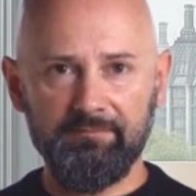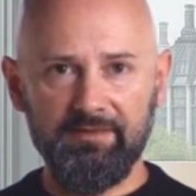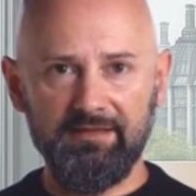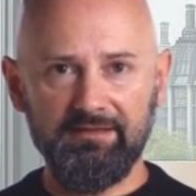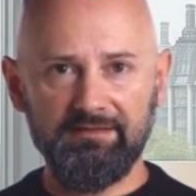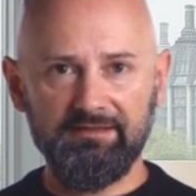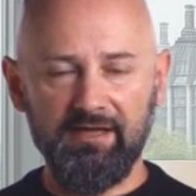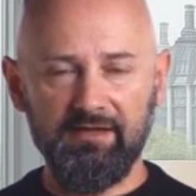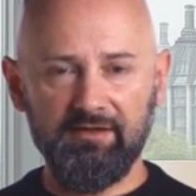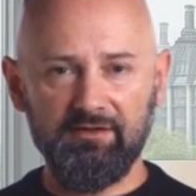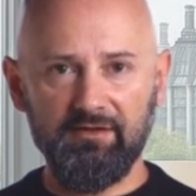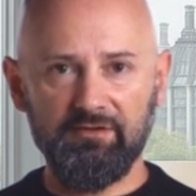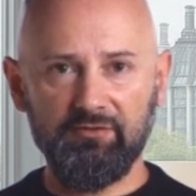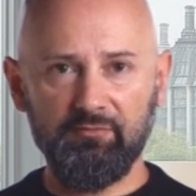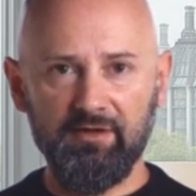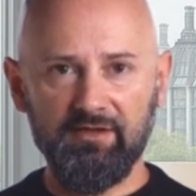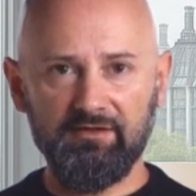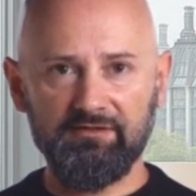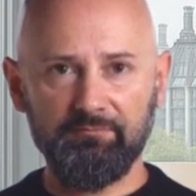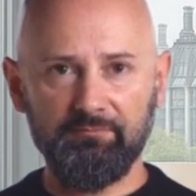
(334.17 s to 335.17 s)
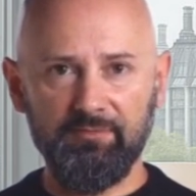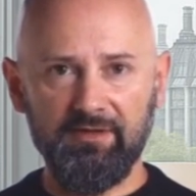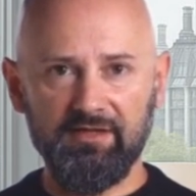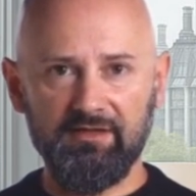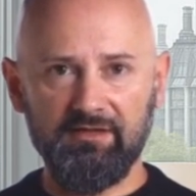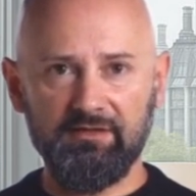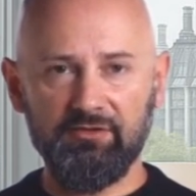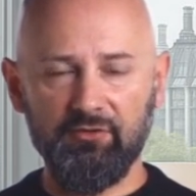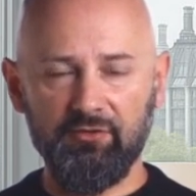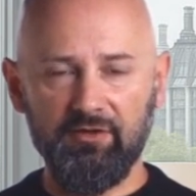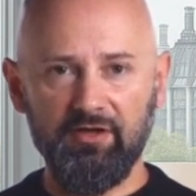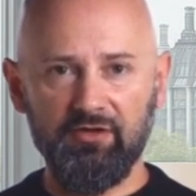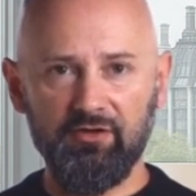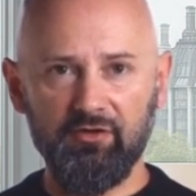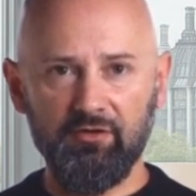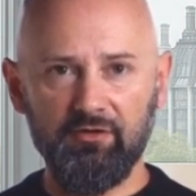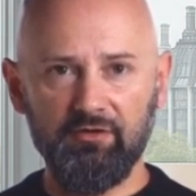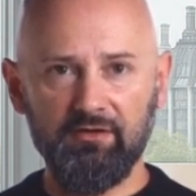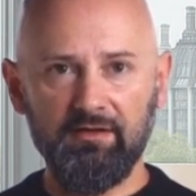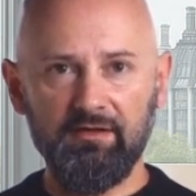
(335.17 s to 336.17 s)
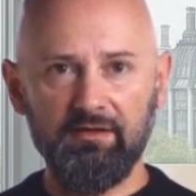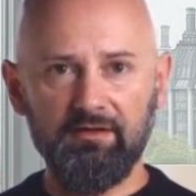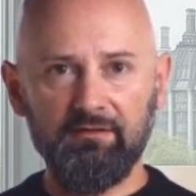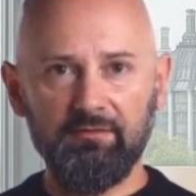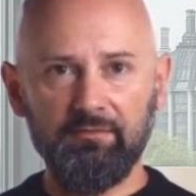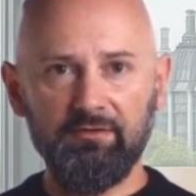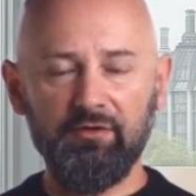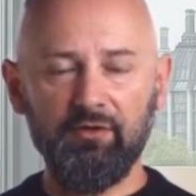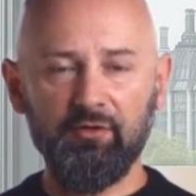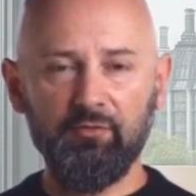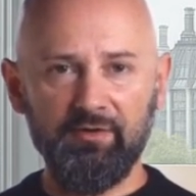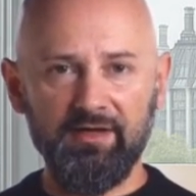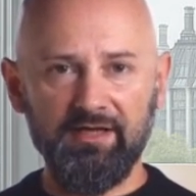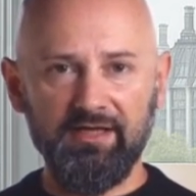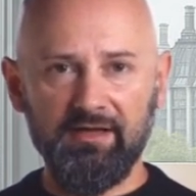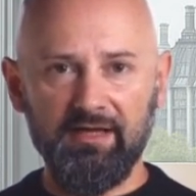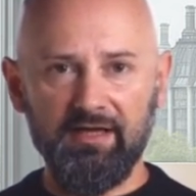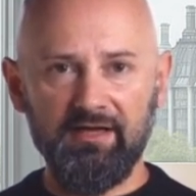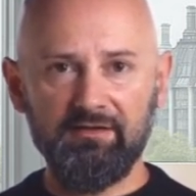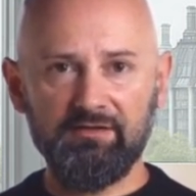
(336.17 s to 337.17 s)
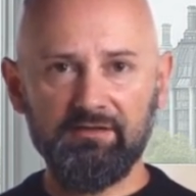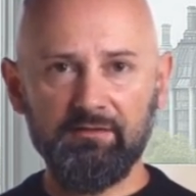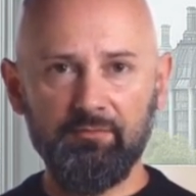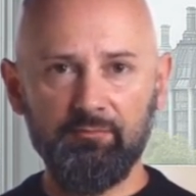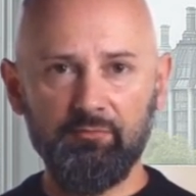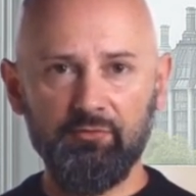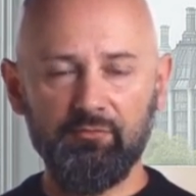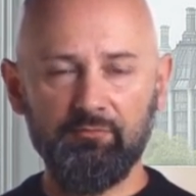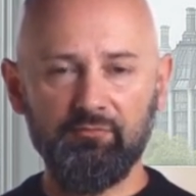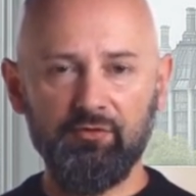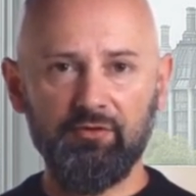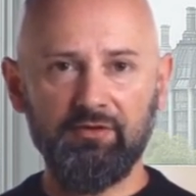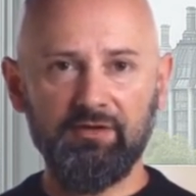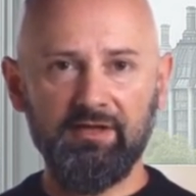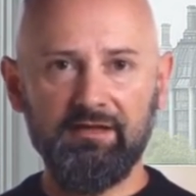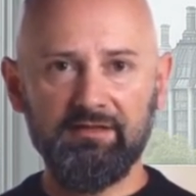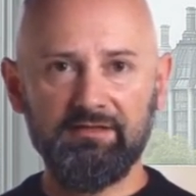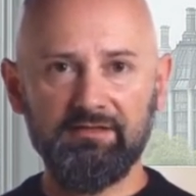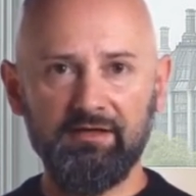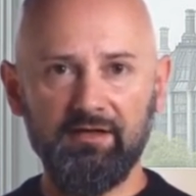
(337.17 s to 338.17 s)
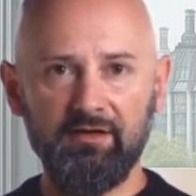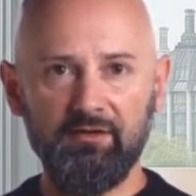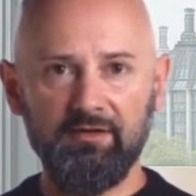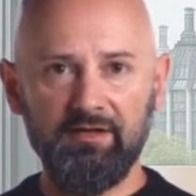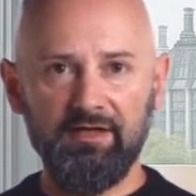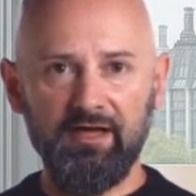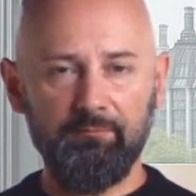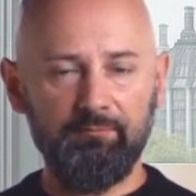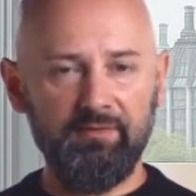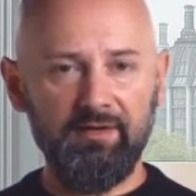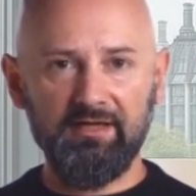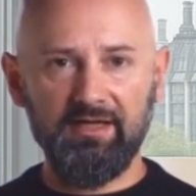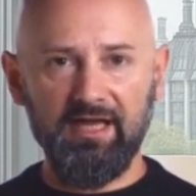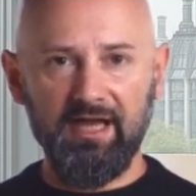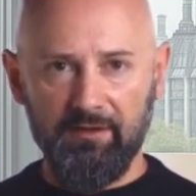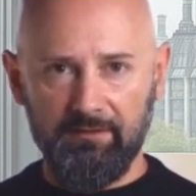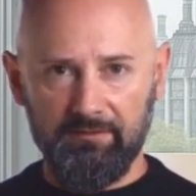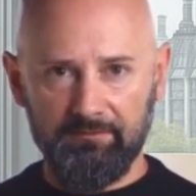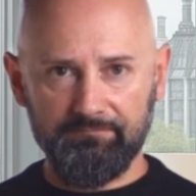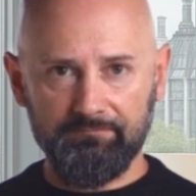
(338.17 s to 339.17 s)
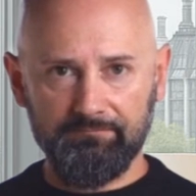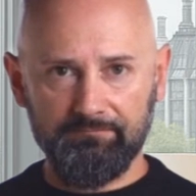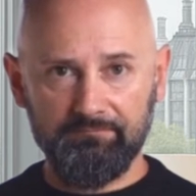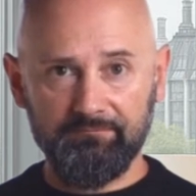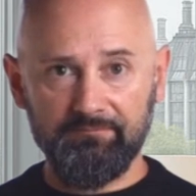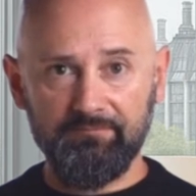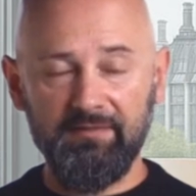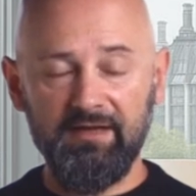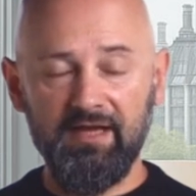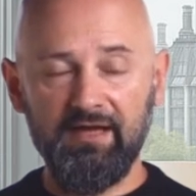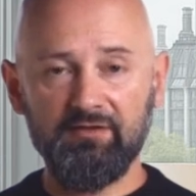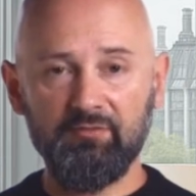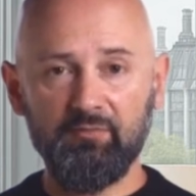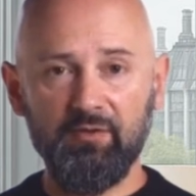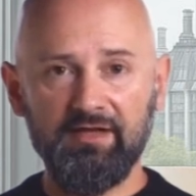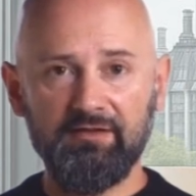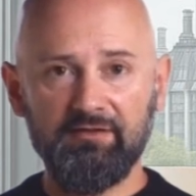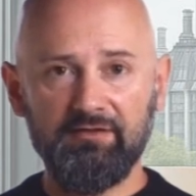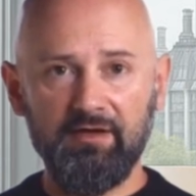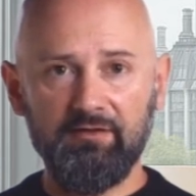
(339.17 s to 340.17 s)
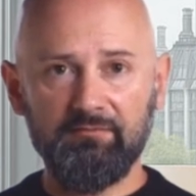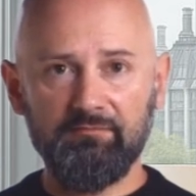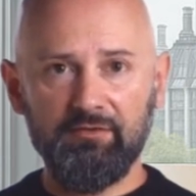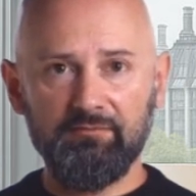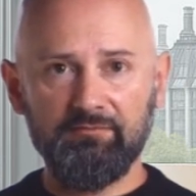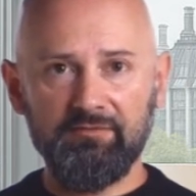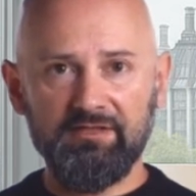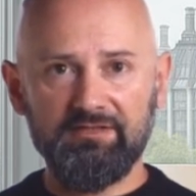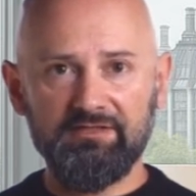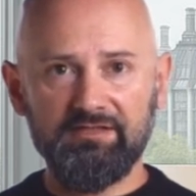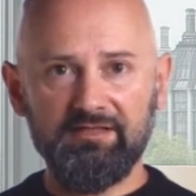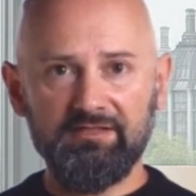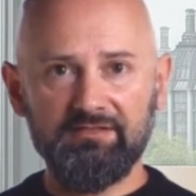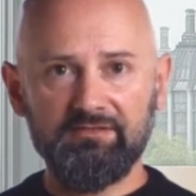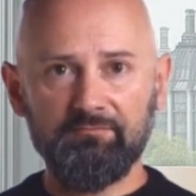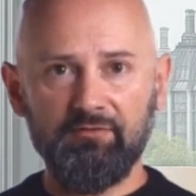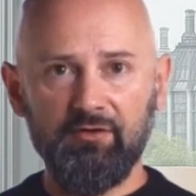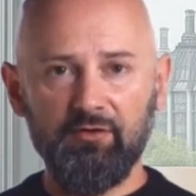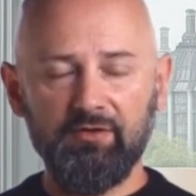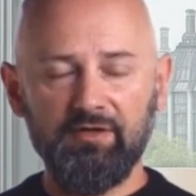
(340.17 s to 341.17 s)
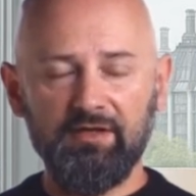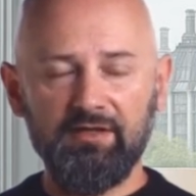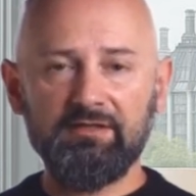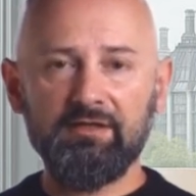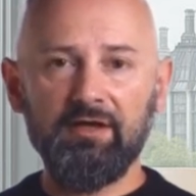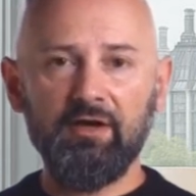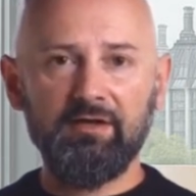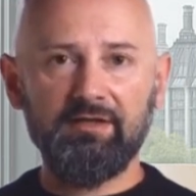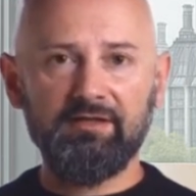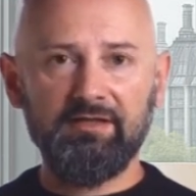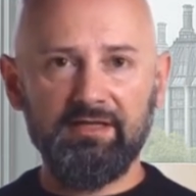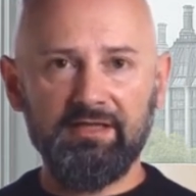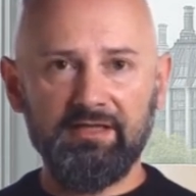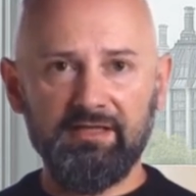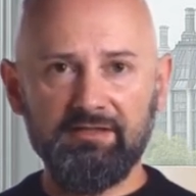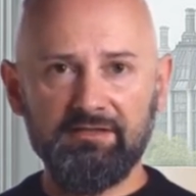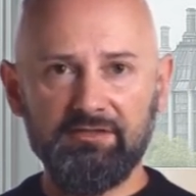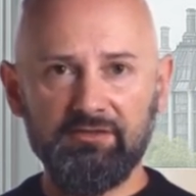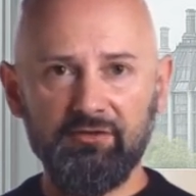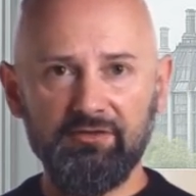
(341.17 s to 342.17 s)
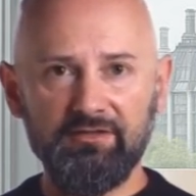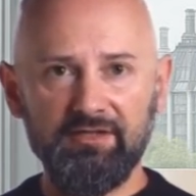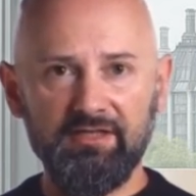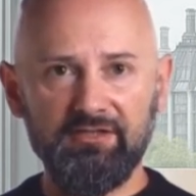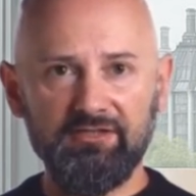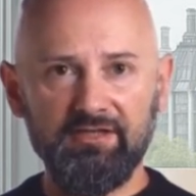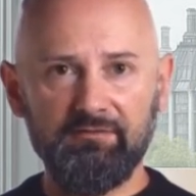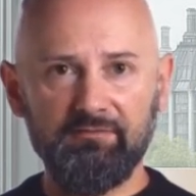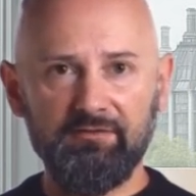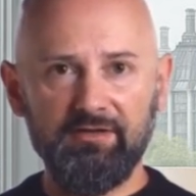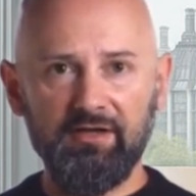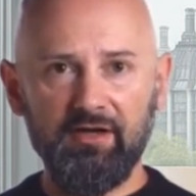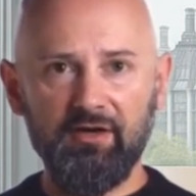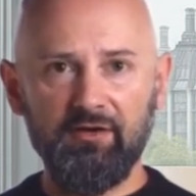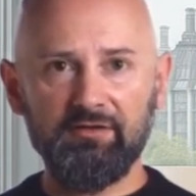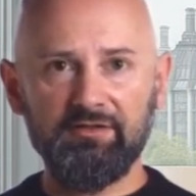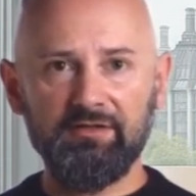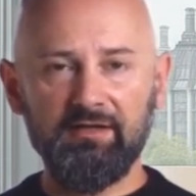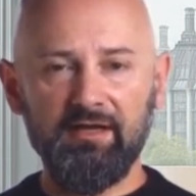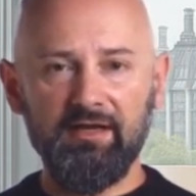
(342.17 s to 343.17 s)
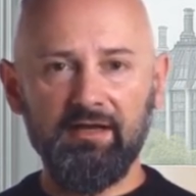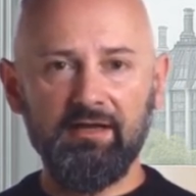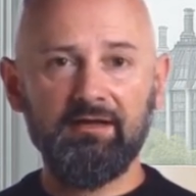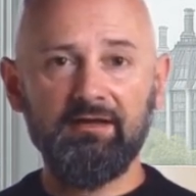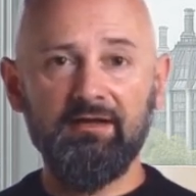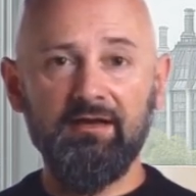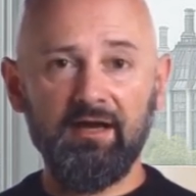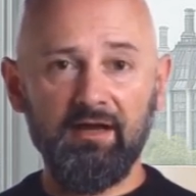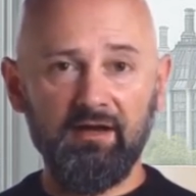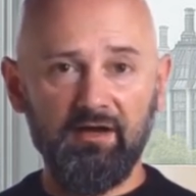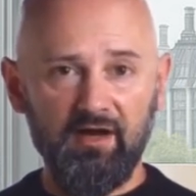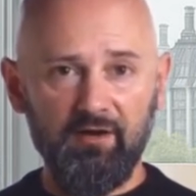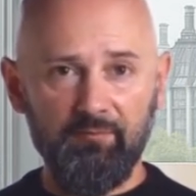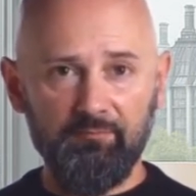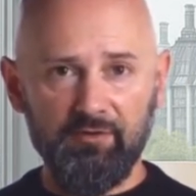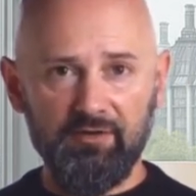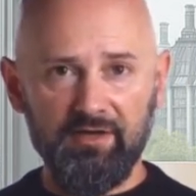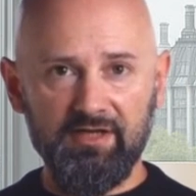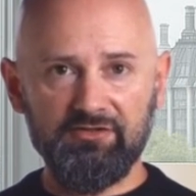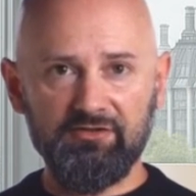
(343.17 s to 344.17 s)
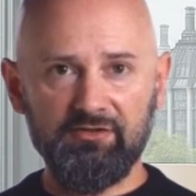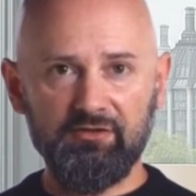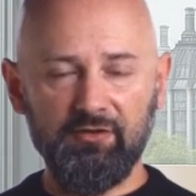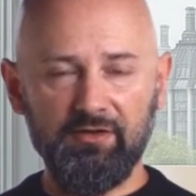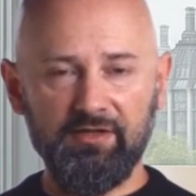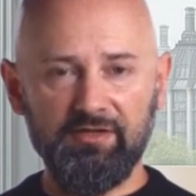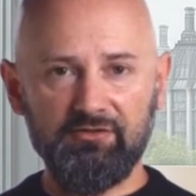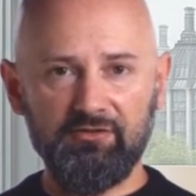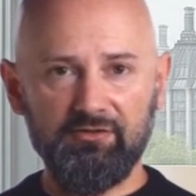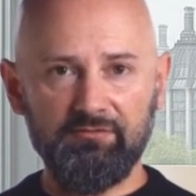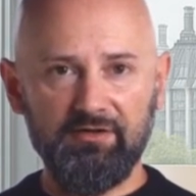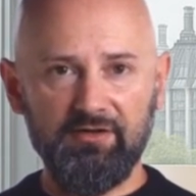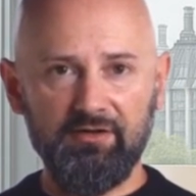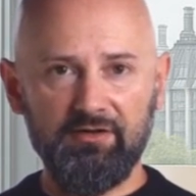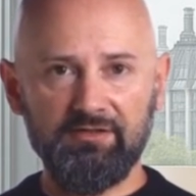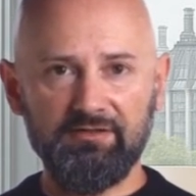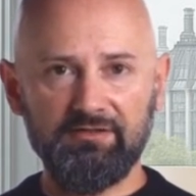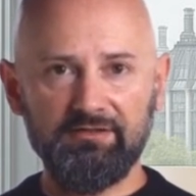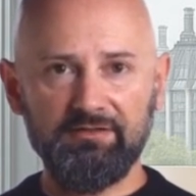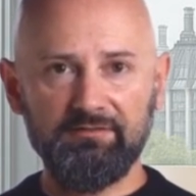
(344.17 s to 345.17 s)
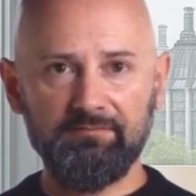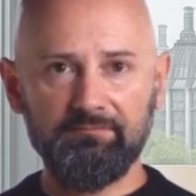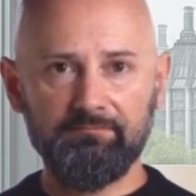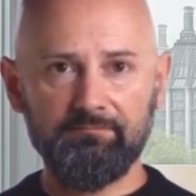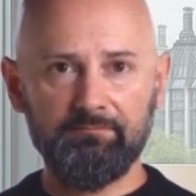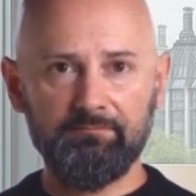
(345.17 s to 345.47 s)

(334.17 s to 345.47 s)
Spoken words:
In sectors where speed is critical, too many layers of approval can slow the company down. That's why thoughtful VCs focus on key strategic vetoes, not operational interference.